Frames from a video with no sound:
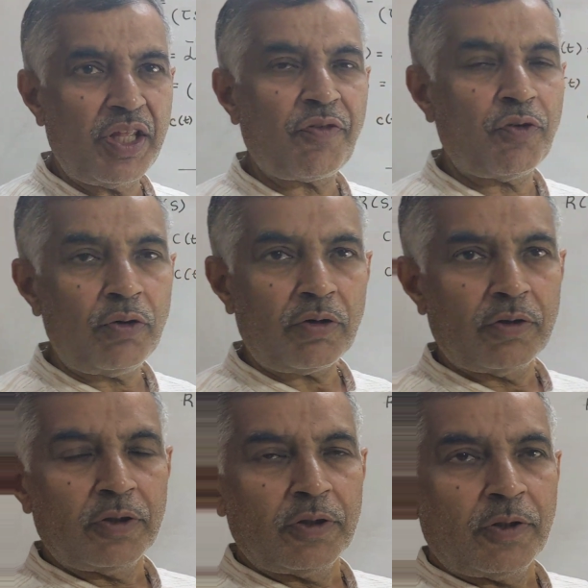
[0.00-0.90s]

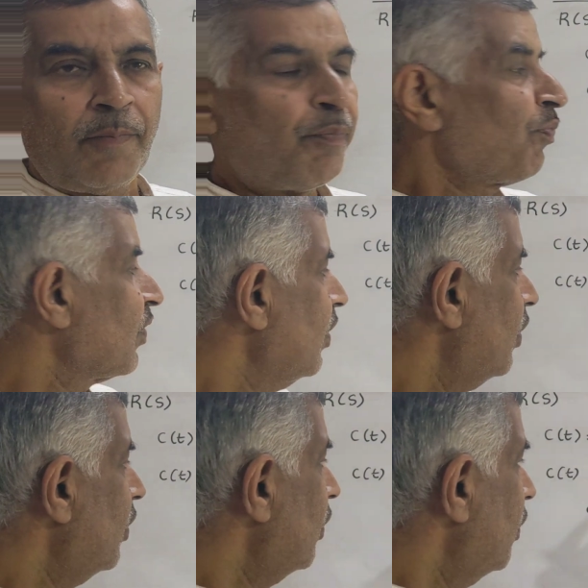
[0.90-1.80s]
Therefore,
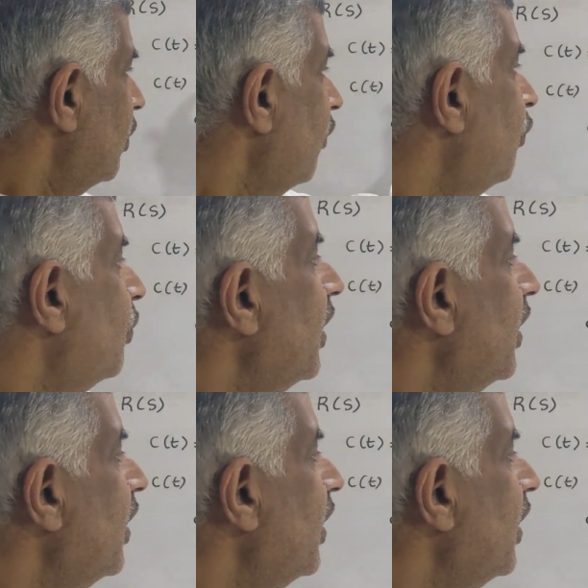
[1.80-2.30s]
if you